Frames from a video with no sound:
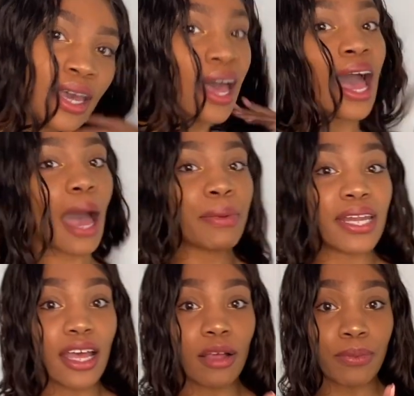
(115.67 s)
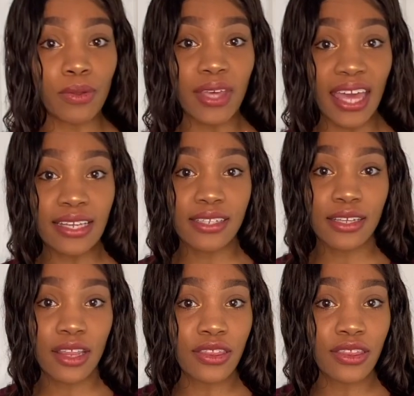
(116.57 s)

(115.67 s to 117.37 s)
I'm going to help you get the